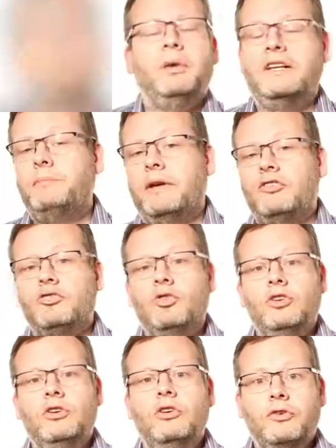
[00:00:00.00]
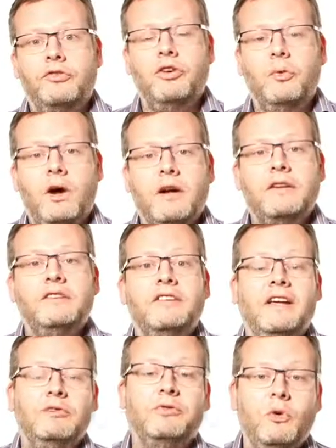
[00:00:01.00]
Please make sure you look through our
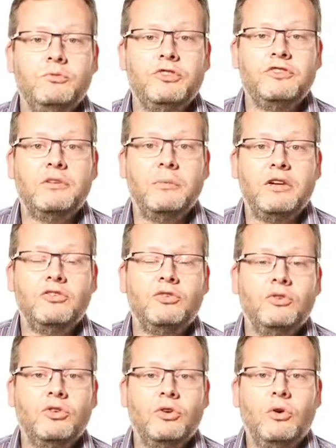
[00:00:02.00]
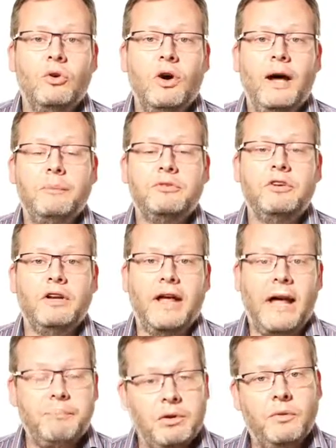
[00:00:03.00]
consent form just to make sure you're absolutely
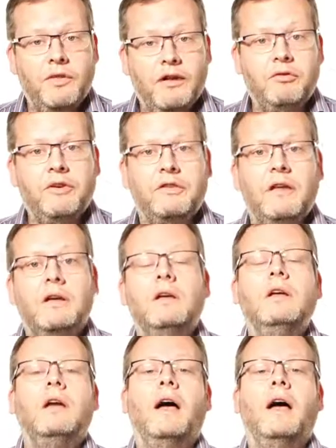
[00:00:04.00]
happy with everything,